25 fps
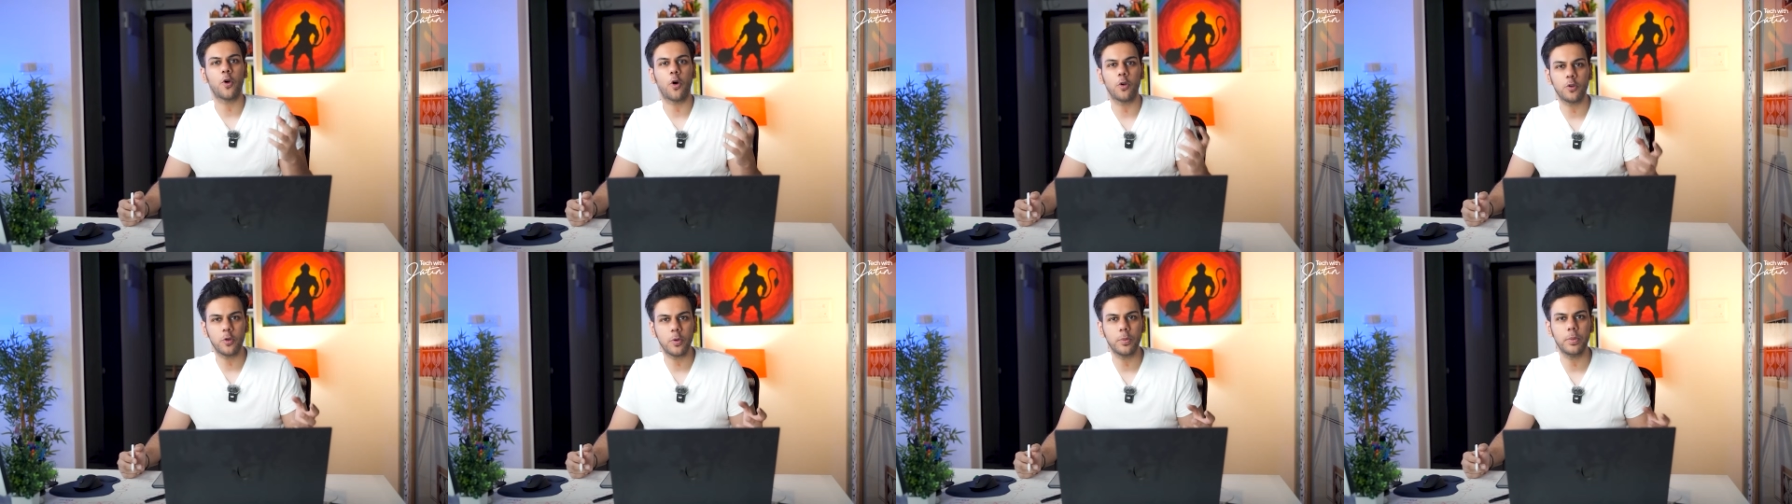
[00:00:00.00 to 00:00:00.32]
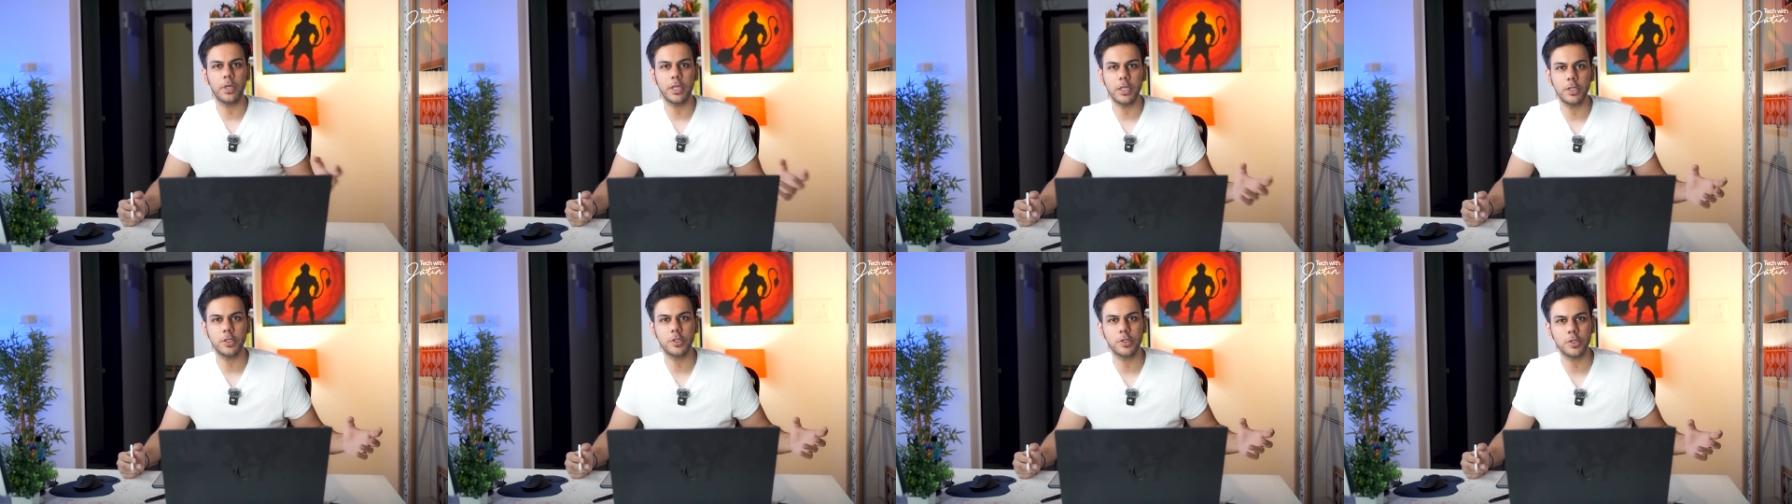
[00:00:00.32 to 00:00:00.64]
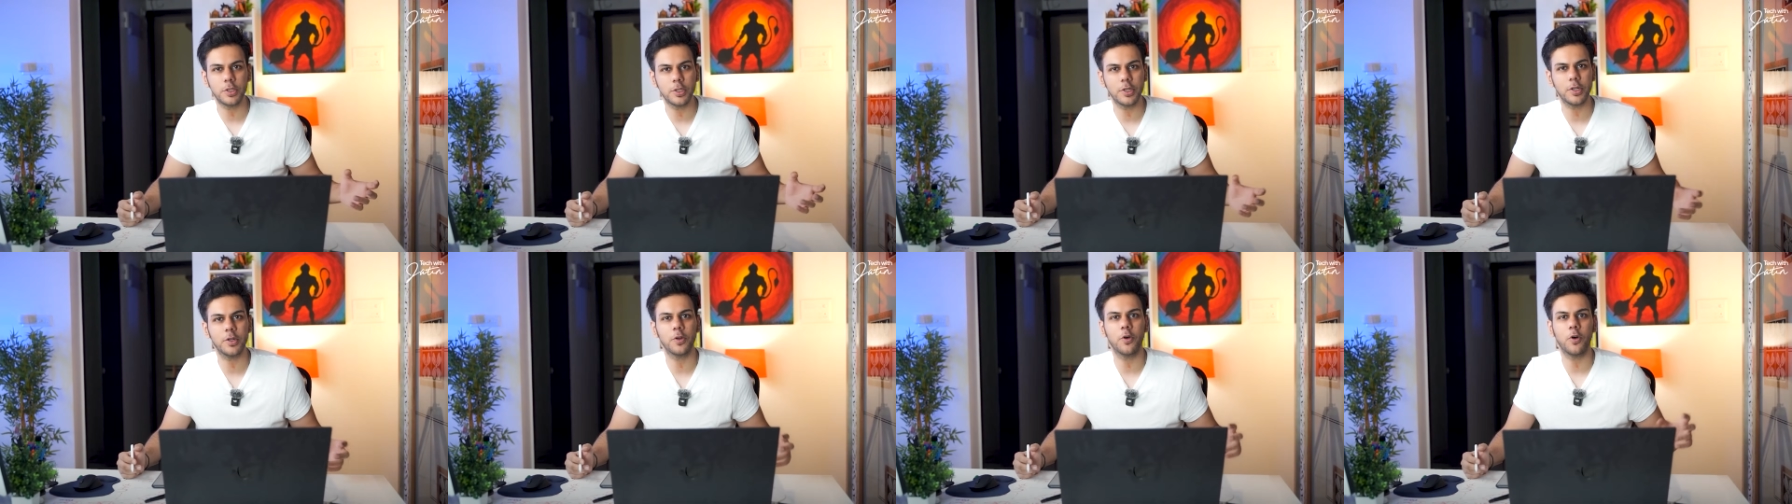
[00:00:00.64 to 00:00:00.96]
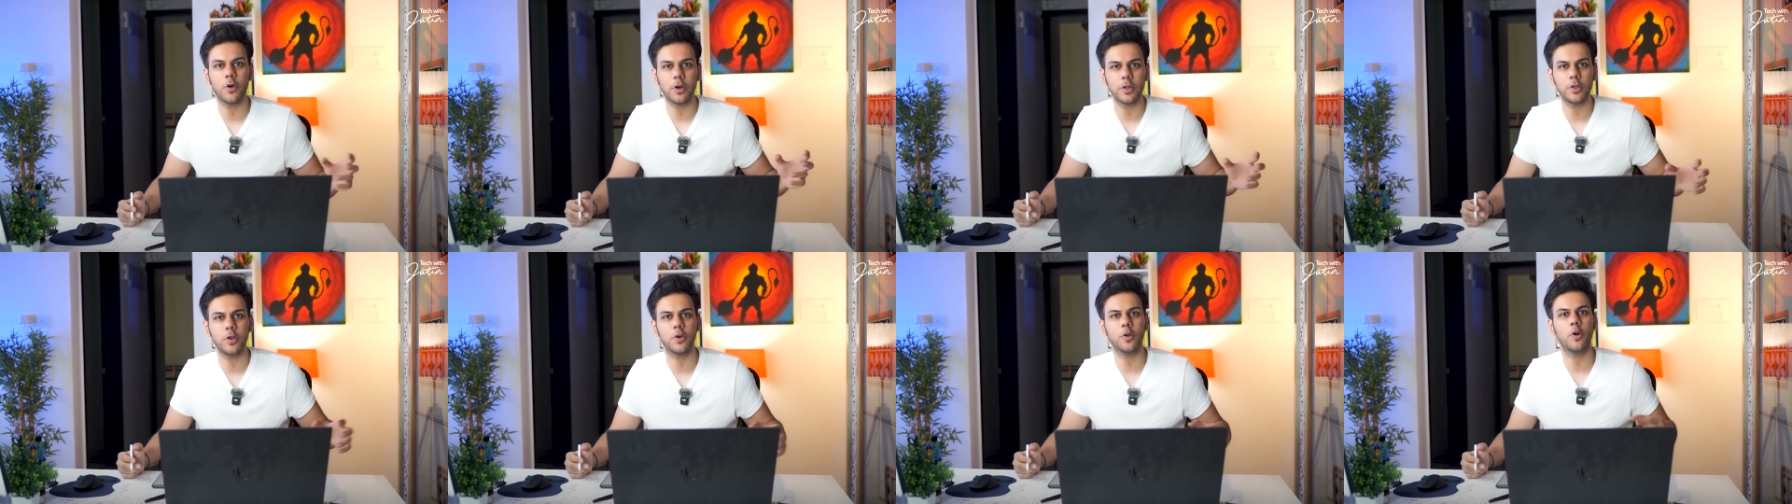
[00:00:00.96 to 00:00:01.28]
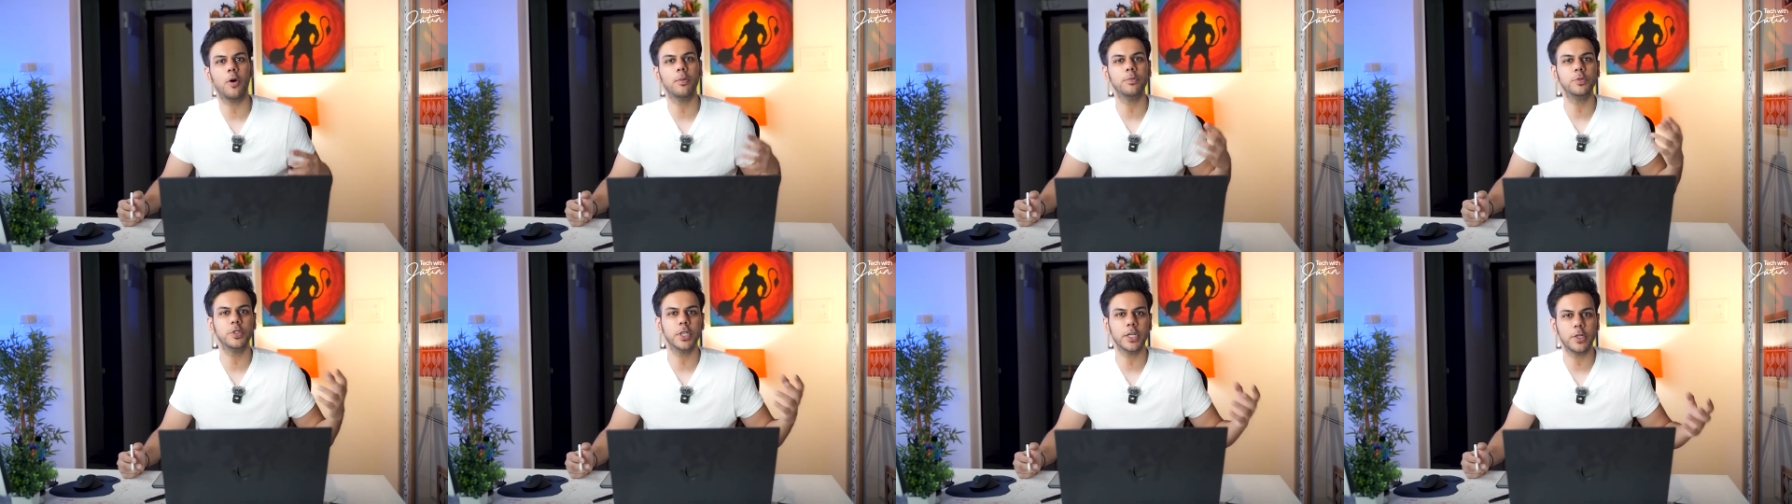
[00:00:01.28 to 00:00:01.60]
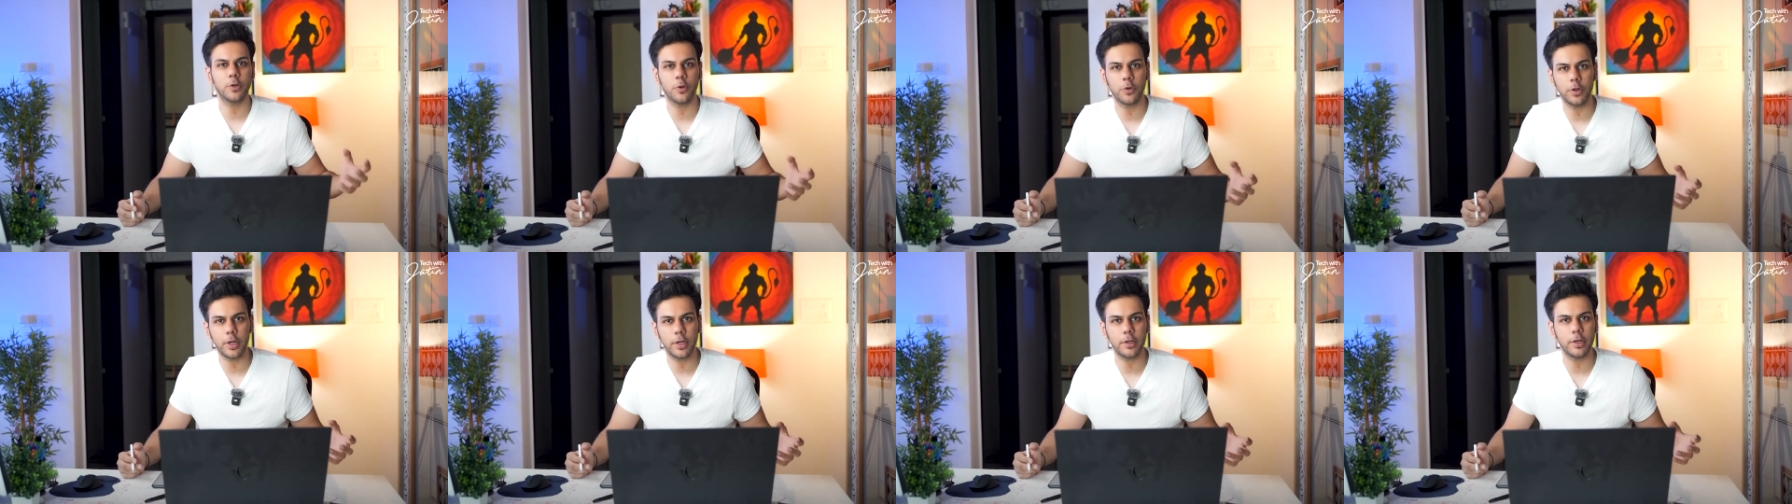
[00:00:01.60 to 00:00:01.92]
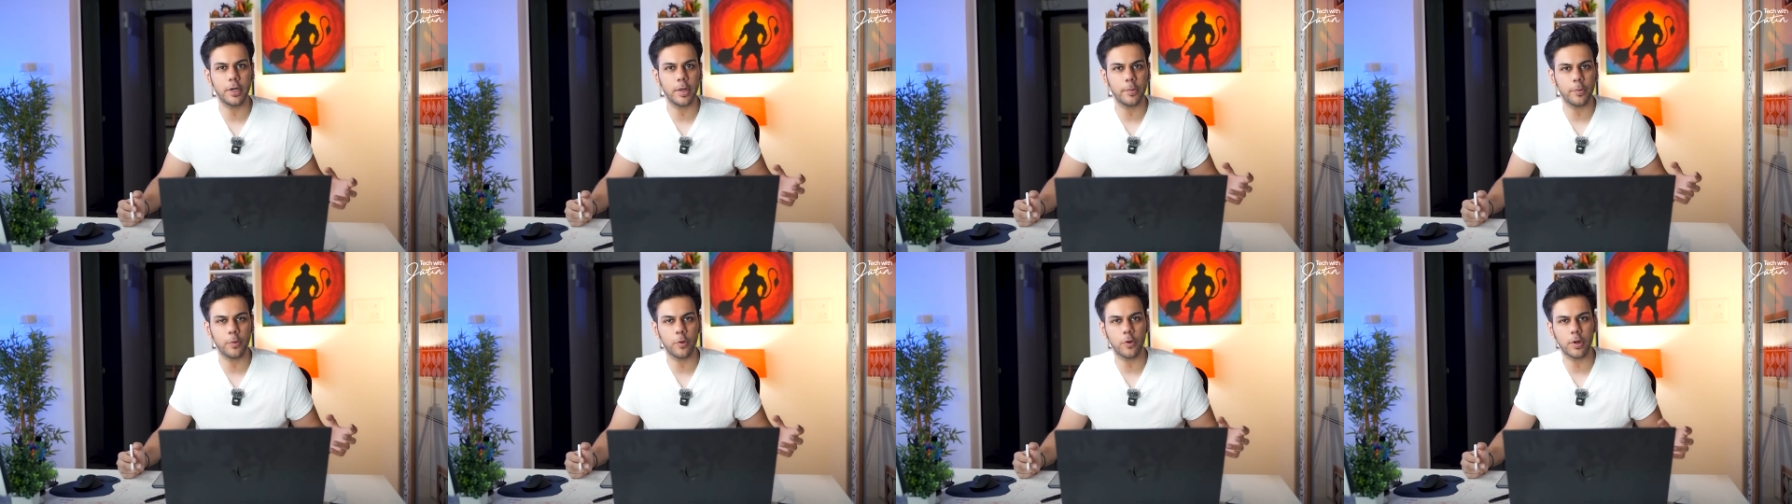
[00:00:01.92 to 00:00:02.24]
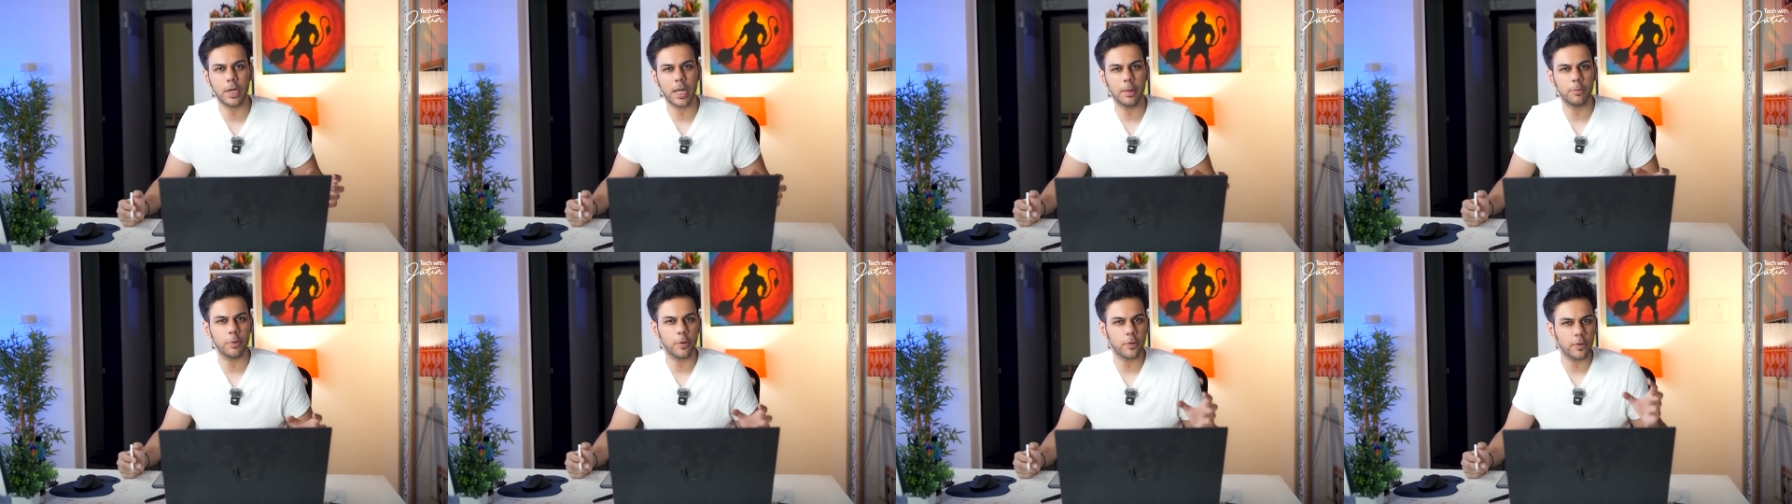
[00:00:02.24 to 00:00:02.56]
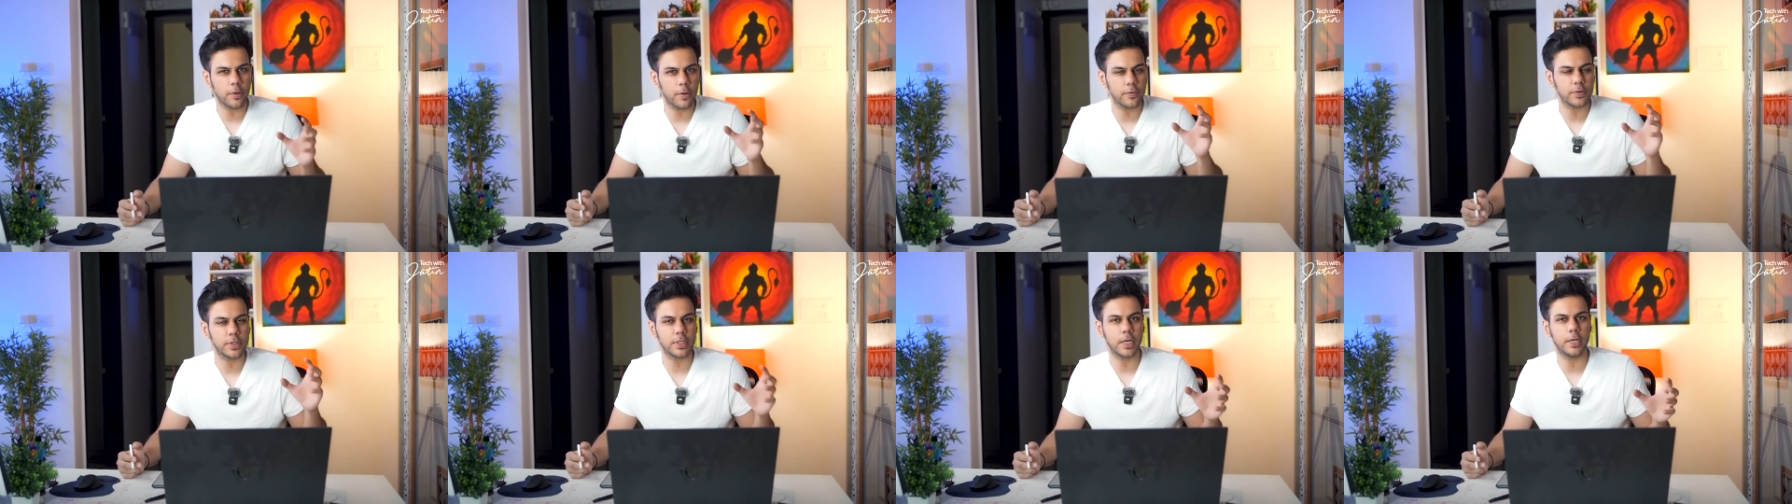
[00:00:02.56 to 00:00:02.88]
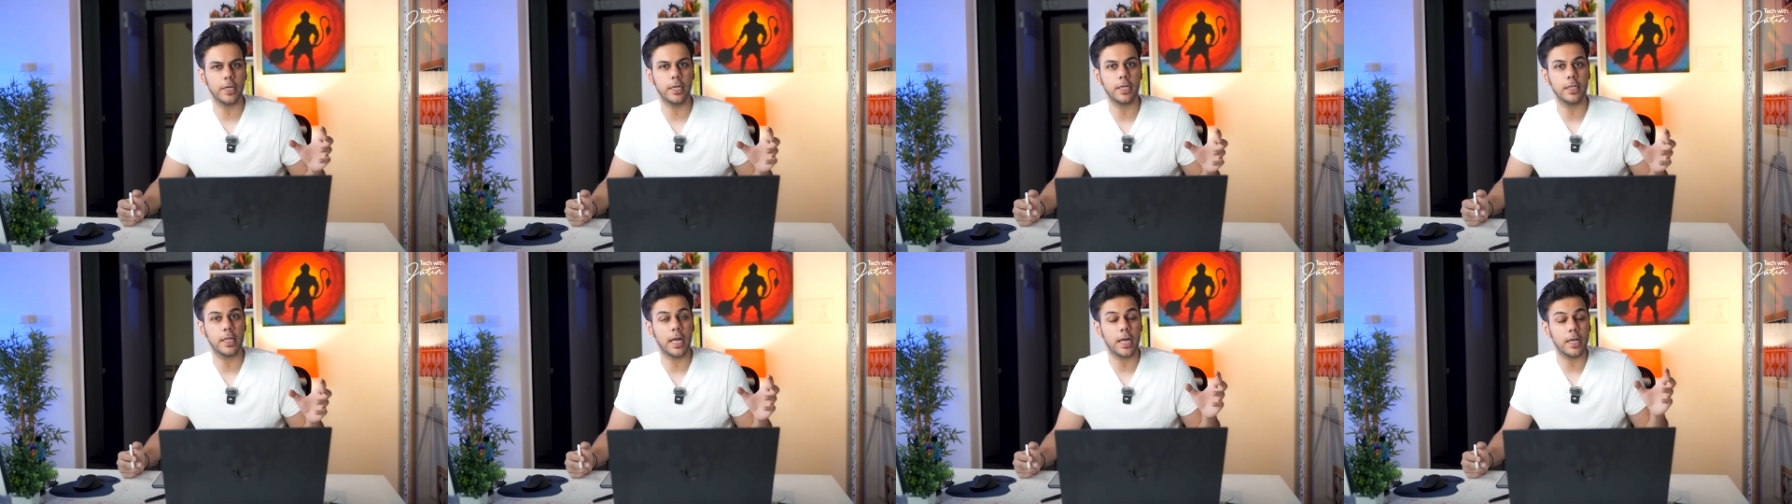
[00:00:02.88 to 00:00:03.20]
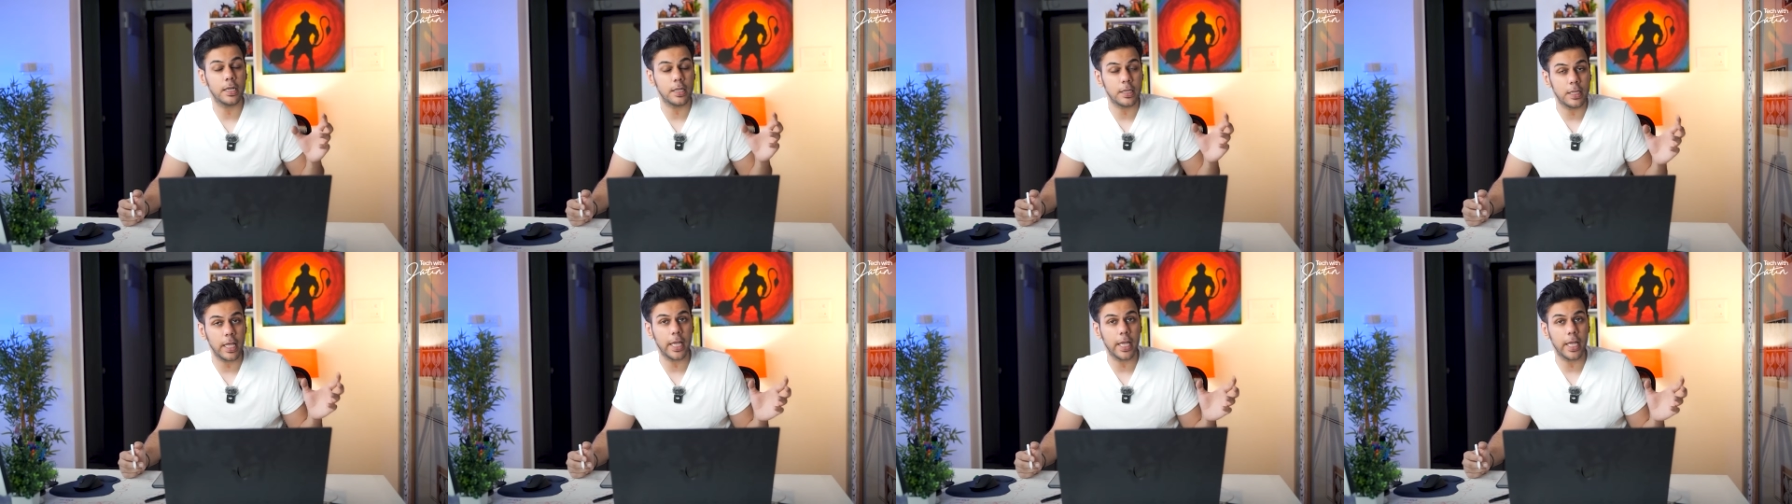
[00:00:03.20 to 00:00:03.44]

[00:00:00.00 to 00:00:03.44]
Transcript: automation or your object-oriented program, if you have studied that,